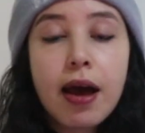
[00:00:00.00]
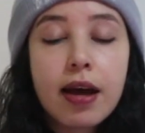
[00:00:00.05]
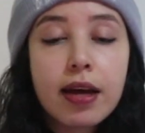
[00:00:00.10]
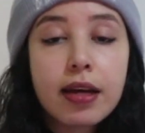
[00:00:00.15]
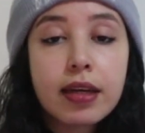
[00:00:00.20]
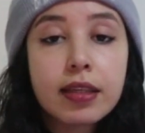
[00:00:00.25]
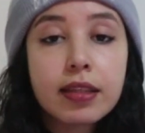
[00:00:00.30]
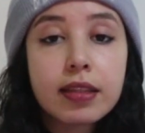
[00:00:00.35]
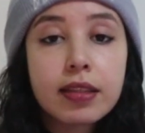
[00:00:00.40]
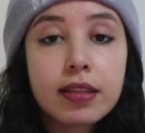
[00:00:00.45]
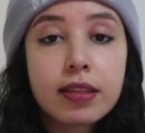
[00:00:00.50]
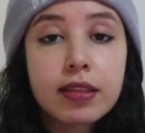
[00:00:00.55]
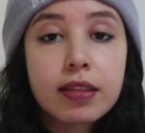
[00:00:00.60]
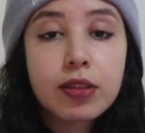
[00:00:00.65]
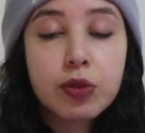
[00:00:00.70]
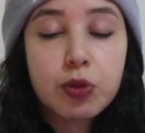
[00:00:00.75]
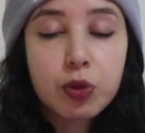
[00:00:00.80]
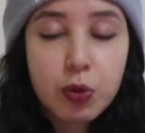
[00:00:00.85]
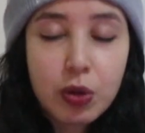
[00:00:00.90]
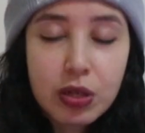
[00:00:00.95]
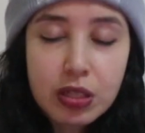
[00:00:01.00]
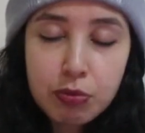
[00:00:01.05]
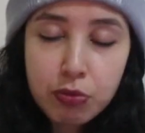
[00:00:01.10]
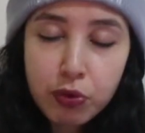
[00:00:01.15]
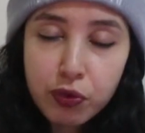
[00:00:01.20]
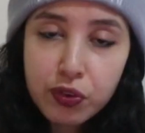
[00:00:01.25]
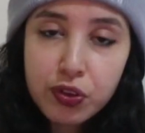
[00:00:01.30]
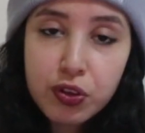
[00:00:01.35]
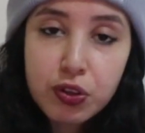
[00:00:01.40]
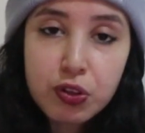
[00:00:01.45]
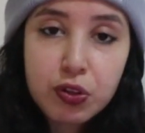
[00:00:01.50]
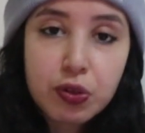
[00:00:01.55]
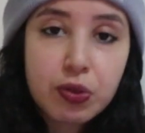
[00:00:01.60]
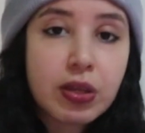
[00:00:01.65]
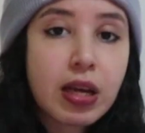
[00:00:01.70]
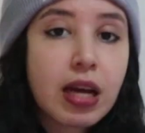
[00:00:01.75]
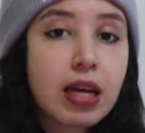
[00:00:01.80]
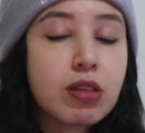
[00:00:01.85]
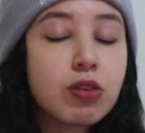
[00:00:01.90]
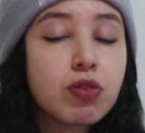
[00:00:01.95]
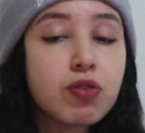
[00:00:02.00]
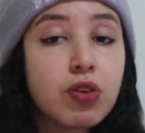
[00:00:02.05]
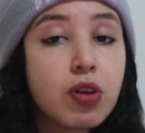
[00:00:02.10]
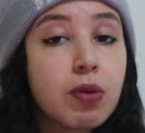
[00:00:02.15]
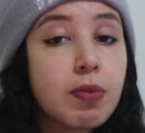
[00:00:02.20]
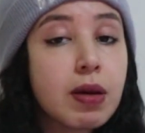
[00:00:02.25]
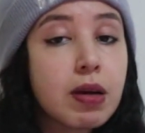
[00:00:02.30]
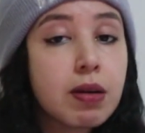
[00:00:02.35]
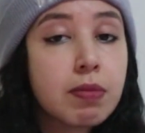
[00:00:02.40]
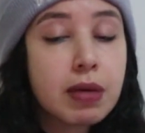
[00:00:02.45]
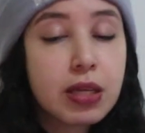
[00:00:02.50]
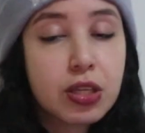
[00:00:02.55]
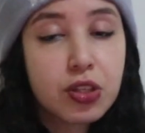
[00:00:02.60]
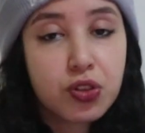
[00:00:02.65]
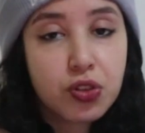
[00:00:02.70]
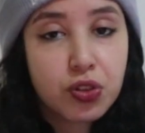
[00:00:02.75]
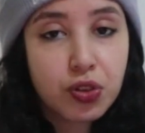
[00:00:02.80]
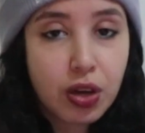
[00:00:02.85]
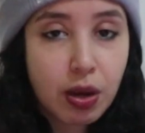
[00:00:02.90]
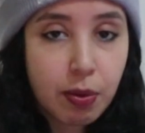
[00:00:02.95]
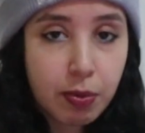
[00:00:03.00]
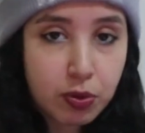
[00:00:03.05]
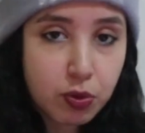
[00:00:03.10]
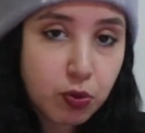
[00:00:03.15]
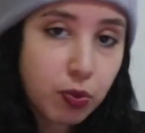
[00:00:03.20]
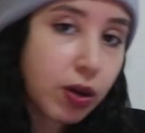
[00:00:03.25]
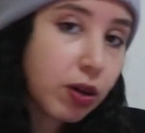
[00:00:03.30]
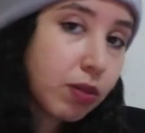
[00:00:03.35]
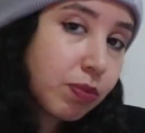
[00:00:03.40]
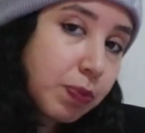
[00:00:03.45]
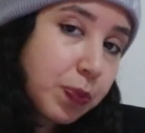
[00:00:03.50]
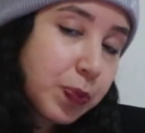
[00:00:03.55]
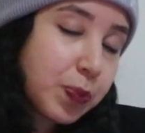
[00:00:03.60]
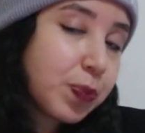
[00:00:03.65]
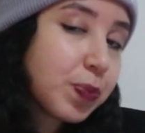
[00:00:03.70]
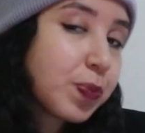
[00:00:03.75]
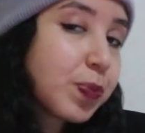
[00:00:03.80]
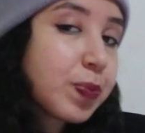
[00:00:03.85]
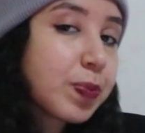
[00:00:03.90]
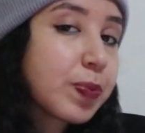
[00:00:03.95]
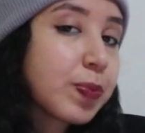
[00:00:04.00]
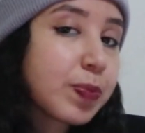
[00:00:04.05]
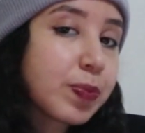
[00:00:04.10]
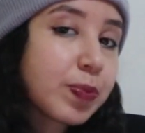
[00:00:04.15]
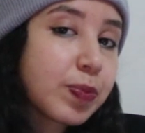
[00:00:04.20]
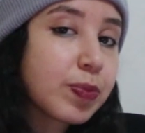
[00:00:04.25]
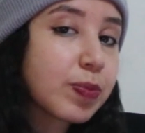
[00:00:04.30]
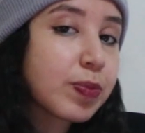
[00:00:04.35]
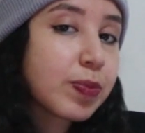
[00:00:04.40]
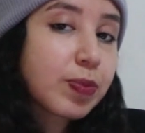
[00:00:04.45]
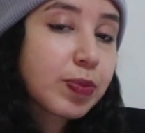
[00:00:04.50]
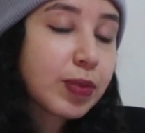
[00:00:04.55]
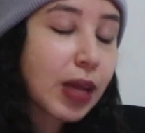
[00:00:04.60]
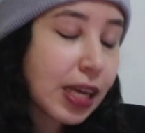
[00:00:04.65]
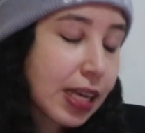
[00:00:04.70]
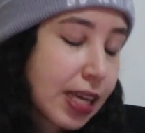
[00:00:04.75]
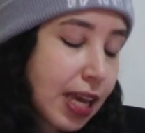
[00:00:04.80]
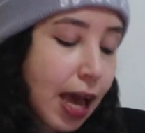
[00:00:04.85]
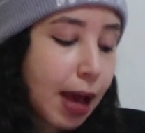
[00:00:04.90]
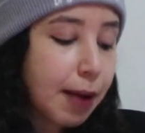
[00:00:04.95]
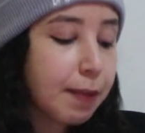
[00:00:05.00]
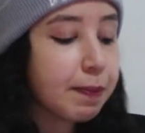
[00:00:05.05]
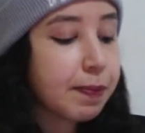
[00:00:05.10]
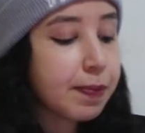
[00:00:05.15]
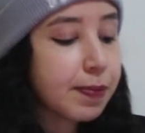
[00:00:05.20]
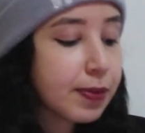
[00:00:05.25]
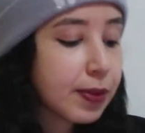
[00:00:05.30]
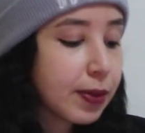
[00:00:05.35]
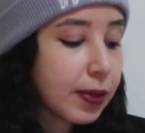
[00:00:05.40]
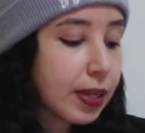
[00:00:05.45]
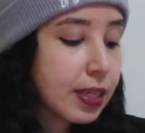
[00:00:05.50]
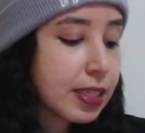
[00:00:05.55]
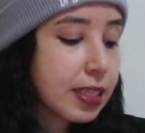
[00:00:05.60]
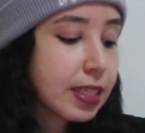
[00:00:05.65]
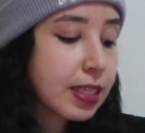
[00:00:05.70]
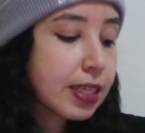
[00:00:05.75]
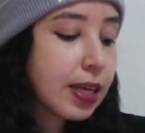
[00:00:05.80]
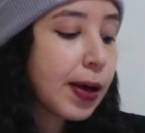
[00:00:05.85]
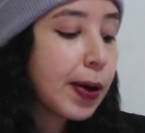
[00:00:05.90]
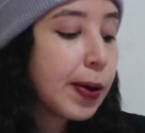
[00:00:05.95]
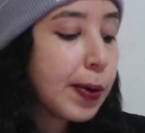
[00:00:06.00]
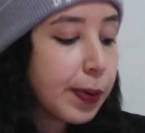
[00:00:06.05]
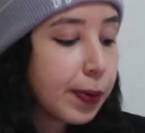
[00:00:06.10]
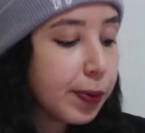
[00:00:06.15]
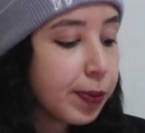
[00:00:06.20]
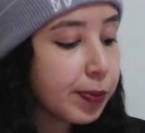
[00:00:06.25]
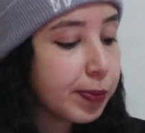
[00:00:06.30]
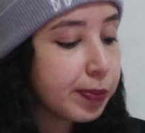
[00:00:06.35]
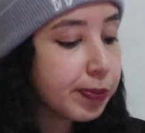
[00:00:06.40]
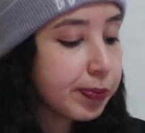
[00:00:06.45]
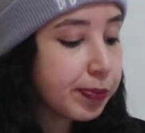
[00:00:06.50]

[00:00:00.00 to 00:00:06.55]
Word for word: and request more videos to react to. Follow me on my Instagram as well. Yeah, so let's go.